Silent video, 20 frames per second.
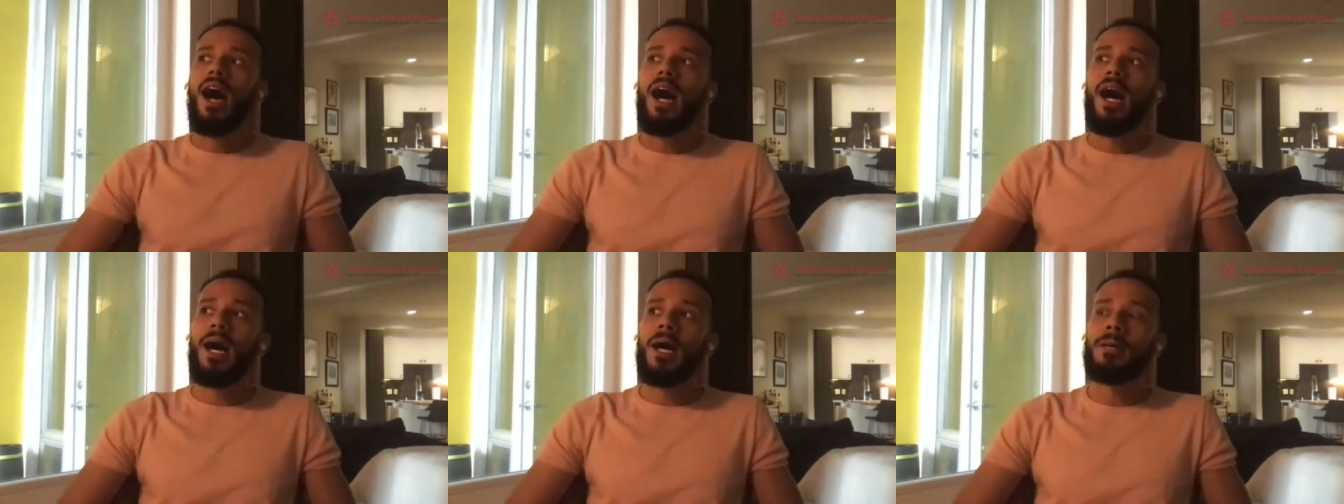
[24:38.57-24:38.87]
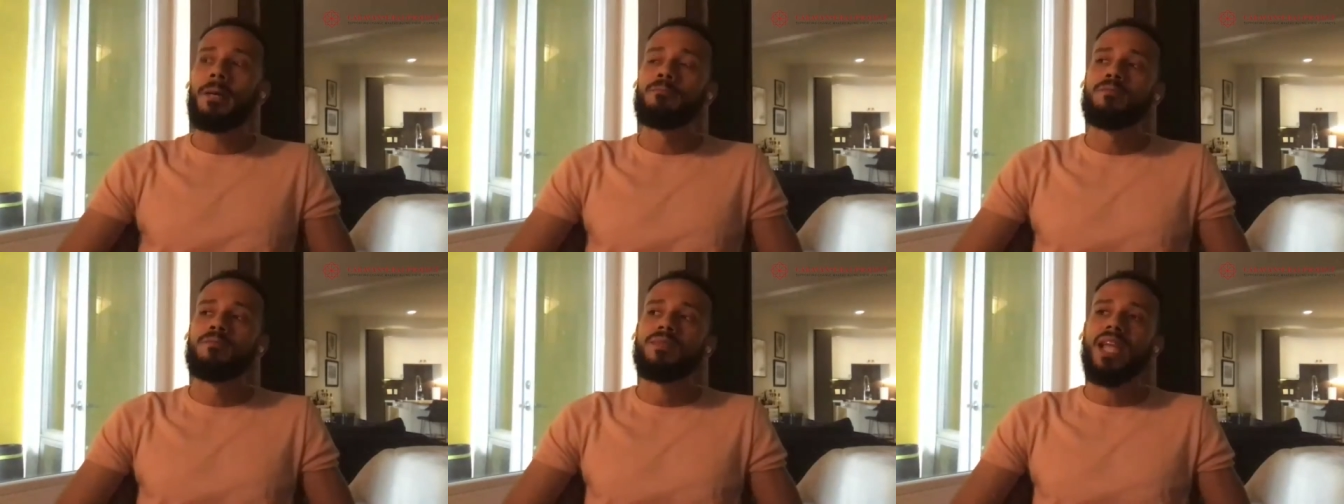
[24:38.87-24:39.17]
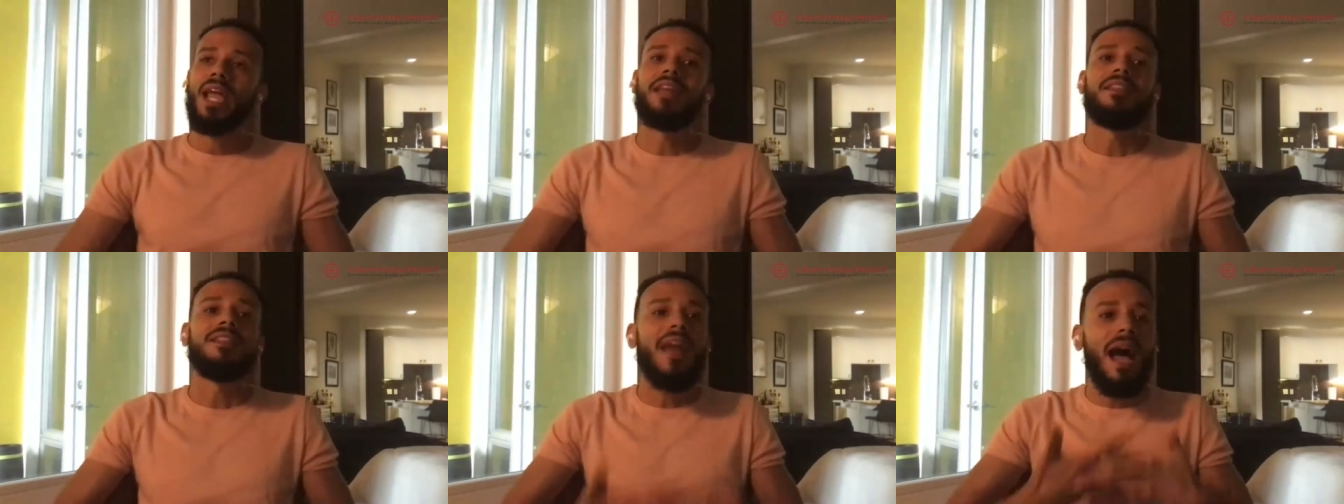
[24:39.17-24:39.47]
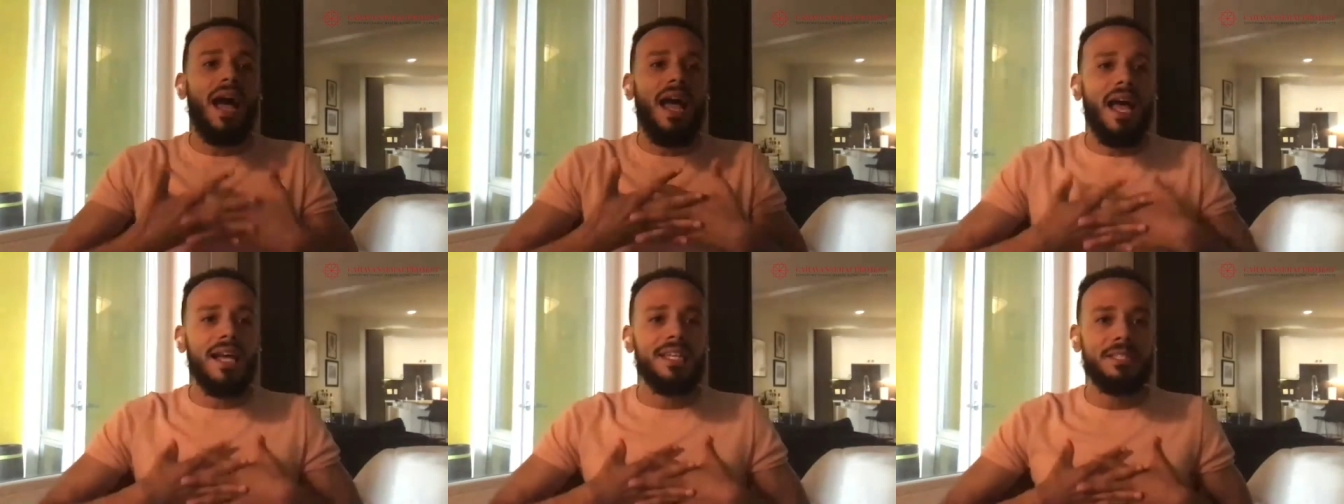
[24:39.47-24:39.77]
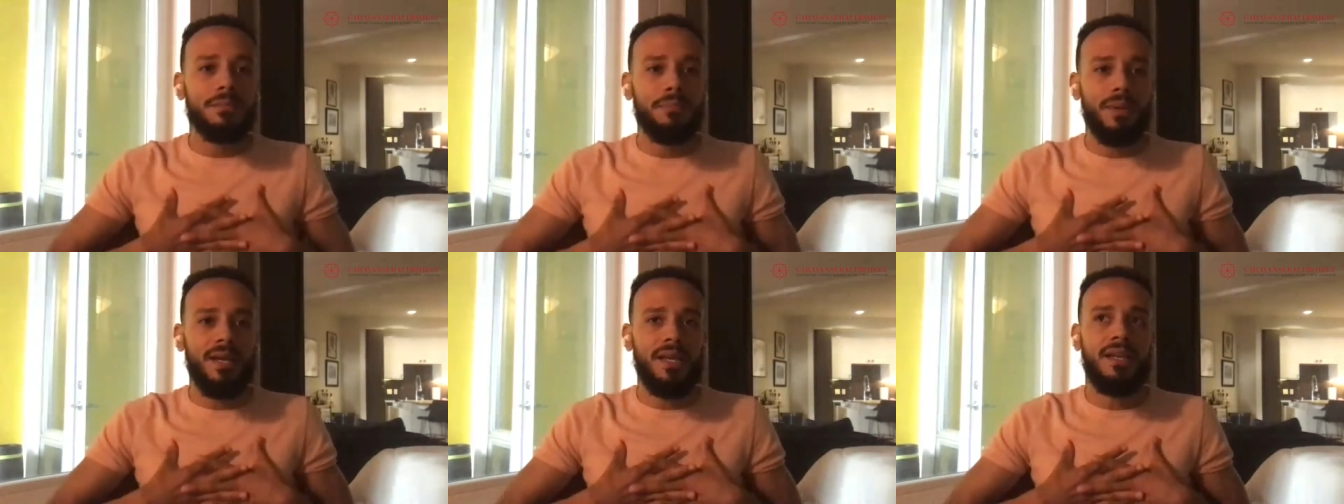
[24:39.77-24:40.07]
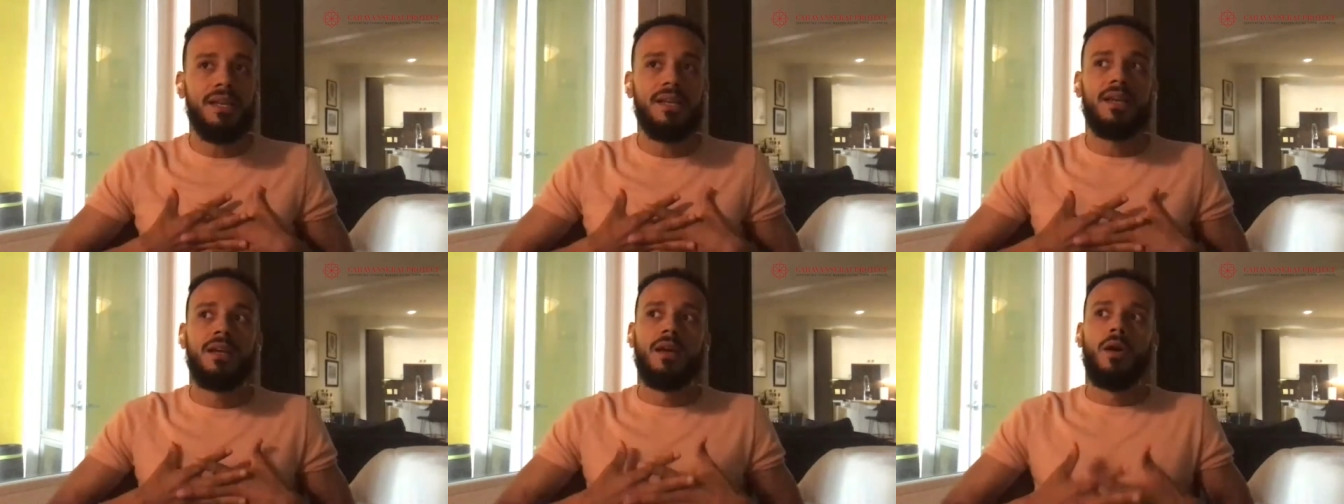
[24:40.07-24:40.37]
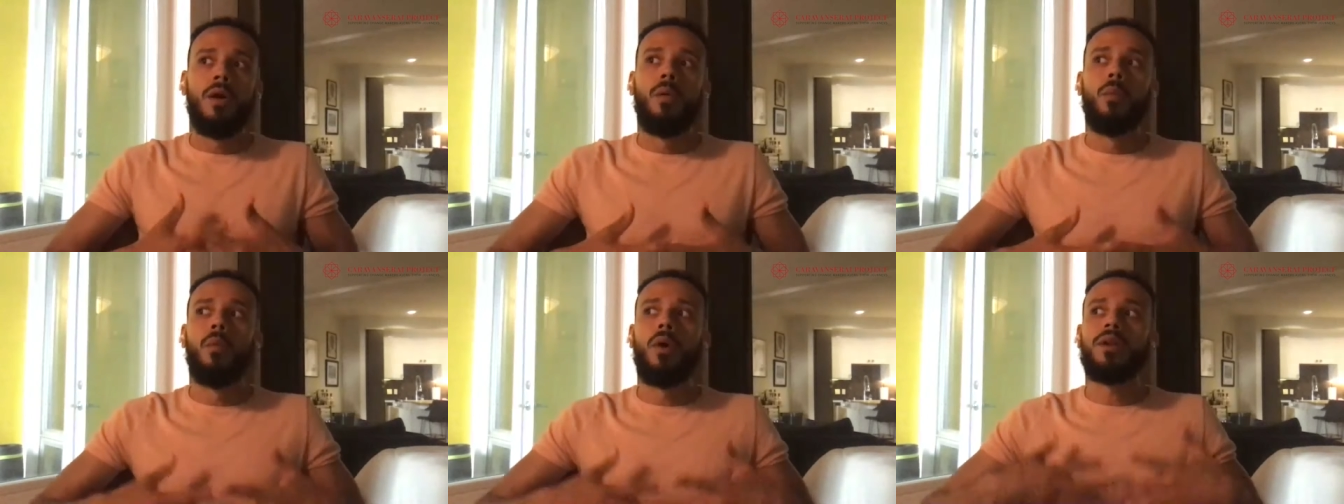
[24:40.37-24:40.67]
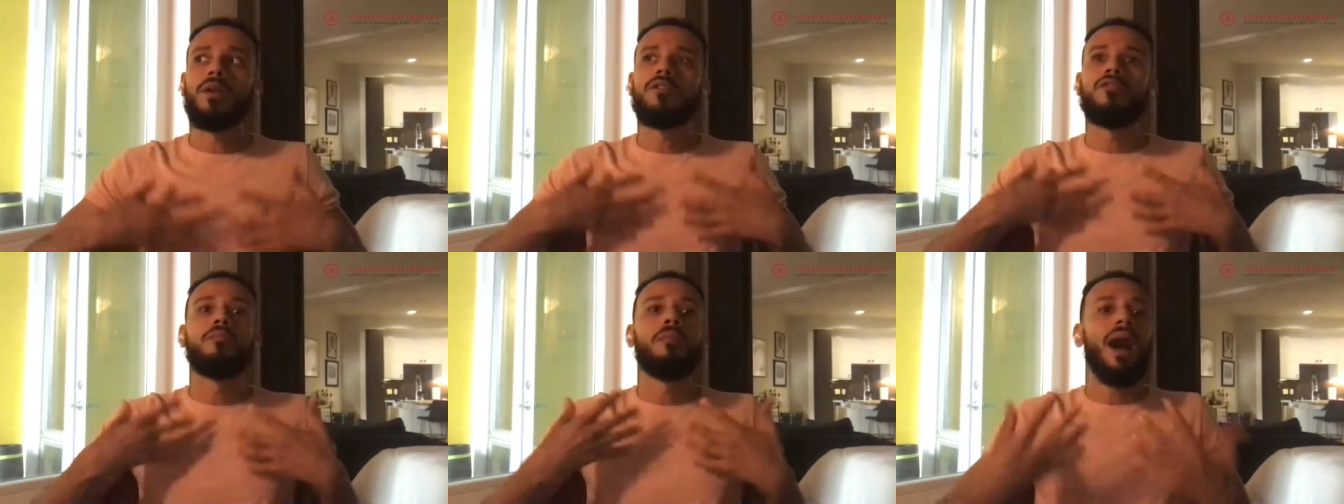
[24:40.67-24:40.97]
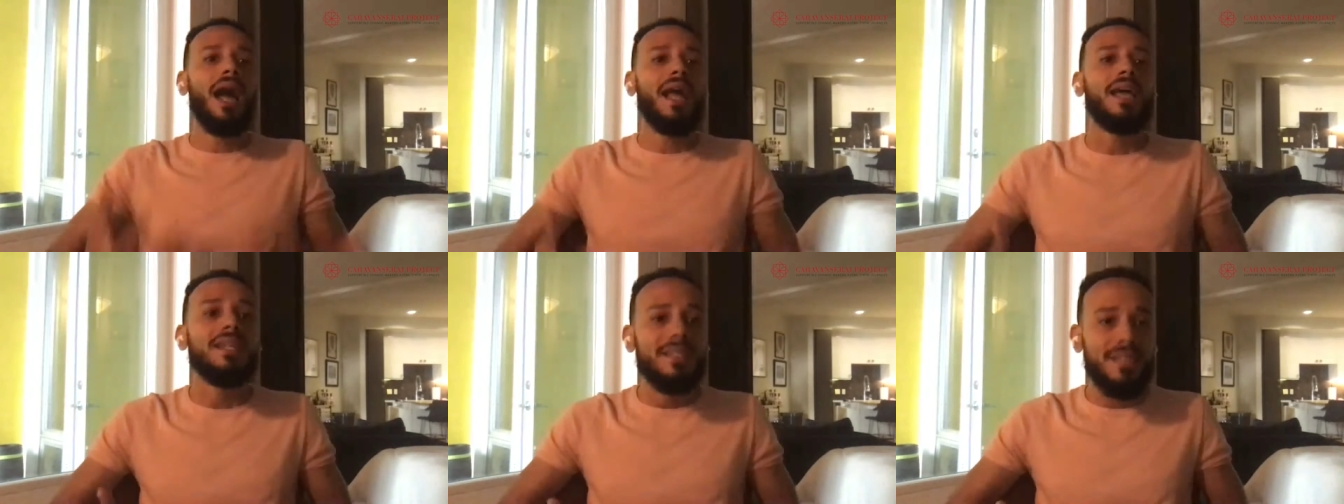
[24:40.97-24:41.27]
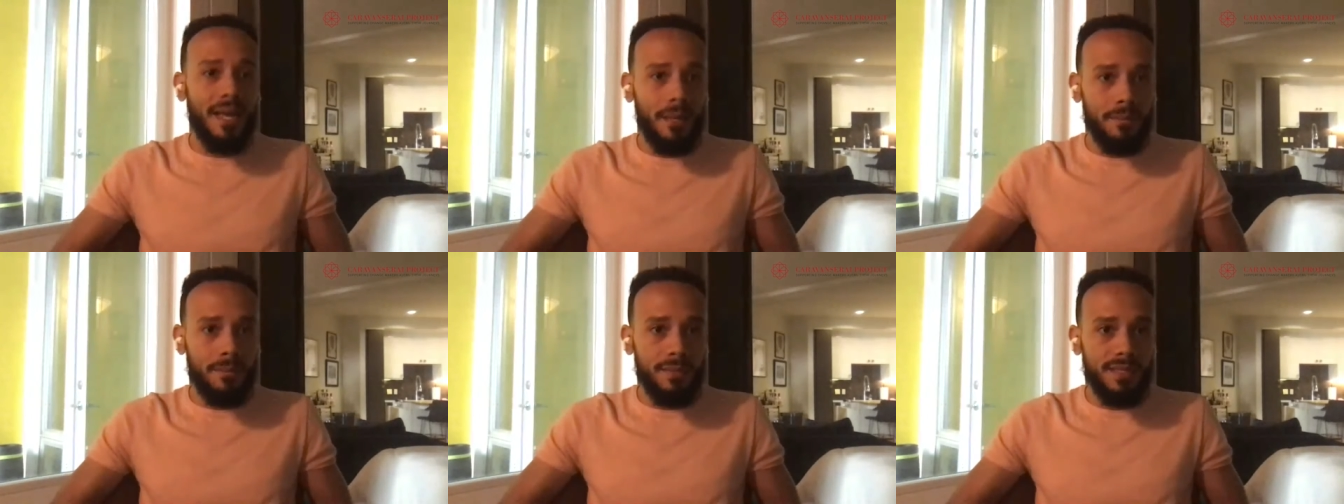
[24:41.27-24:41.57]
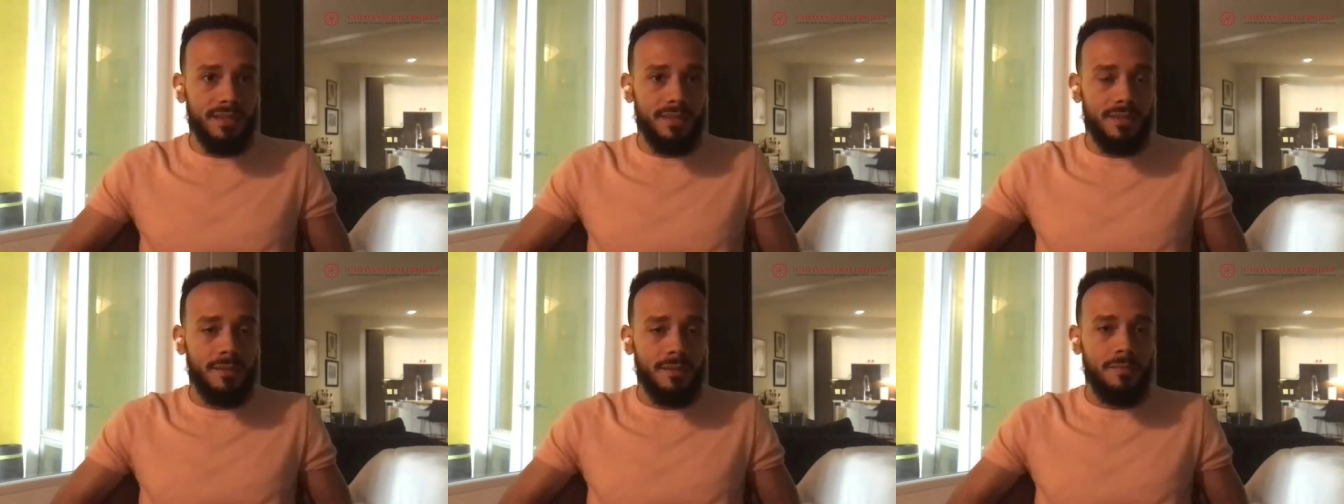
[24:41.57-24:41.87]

And that has been one of my attempts